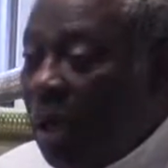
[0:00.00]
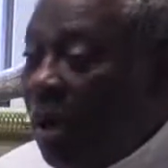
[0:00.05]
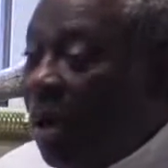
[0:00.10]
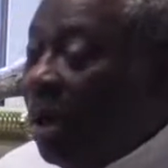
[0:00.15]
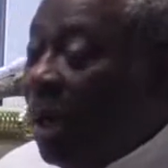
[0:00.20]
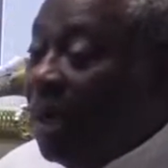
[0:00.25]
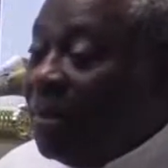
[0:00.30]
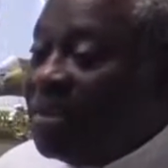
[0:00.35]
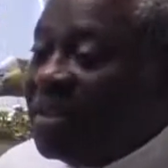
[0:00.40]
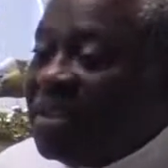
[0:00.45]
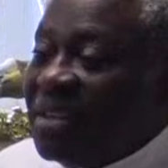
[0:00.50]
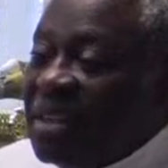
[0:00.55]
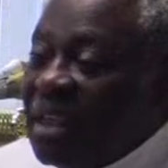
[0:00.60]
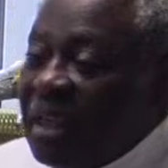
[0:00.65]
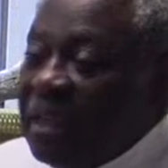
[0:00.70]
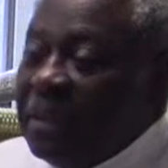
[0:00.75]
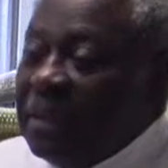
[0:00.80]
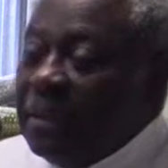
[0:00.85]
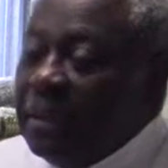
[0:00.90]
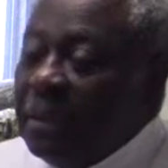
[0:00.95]
All I'm
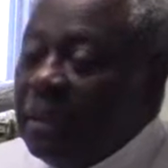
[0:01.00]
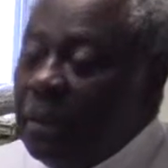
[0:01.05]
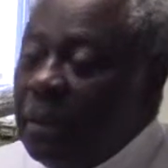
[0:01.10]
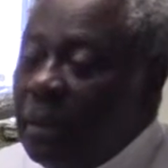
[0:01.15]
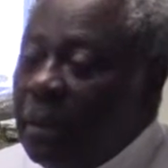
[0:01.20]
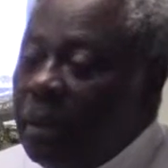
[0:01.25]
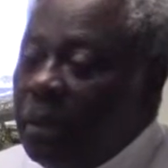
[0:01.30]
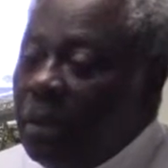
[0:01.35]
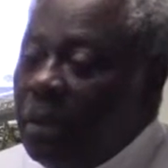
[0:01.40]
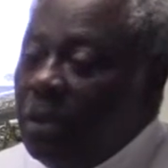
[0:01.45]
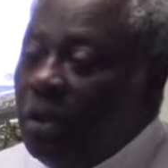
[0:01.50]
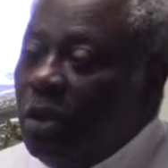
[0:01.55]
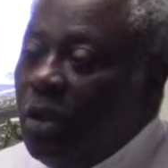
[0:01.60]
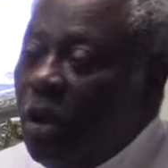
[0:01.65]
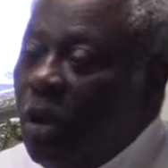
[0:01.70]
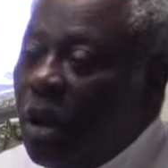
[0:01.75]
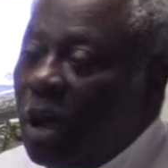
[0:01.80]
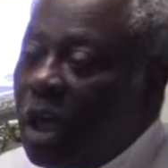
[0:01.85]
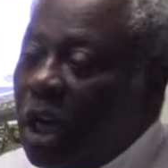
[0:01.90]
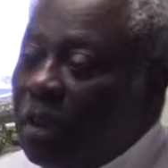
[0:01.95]
saying, your
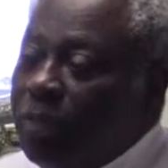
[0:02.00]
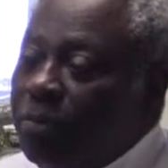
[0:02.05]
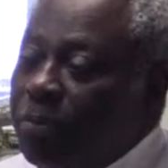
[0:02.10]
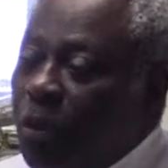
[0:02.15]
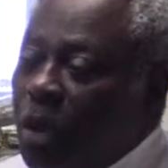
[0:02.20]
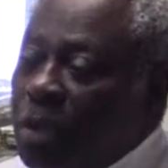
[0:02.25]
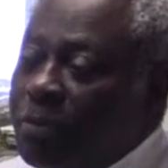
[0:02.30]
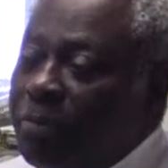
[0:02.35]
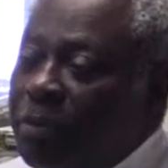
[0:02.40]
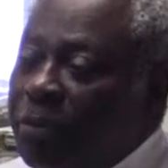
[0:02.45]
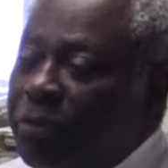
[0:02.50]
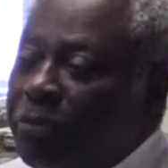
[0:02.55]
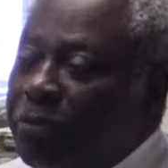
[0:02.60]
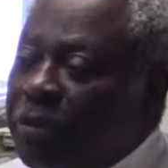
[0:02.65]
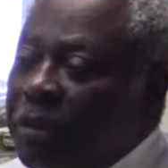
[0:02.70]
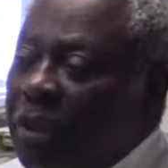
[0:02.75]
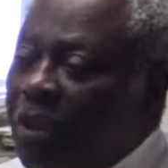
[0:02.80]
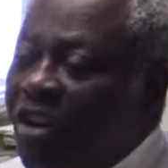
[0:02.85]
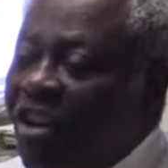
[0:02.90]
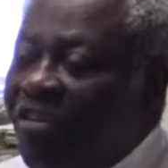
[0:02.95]
heart must be
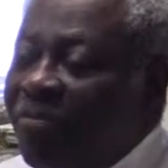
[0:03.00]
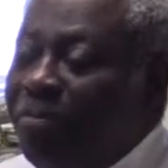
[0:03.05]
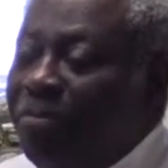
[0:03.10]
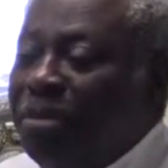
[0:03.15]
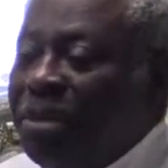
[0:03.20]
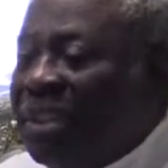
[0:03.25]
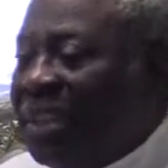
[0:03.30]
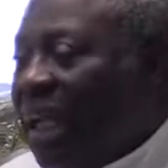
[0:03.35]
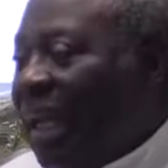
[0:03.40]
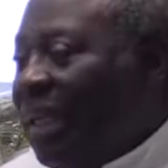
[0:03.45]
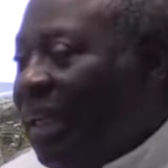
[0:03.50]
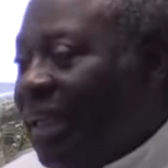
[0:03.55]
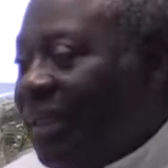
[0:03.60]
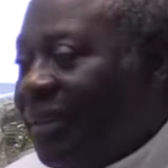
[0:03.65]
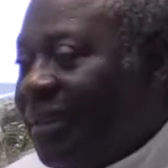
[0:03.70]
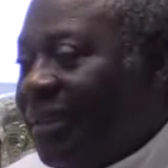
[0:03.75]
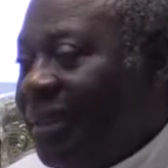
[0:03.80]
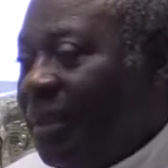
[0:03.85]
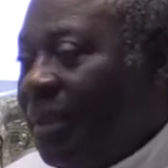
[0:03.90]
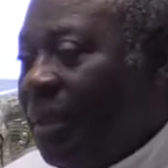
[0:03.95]
free of
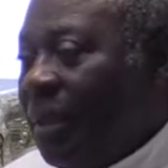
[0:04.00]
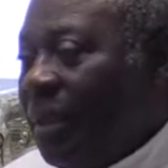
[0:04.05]
bitterness,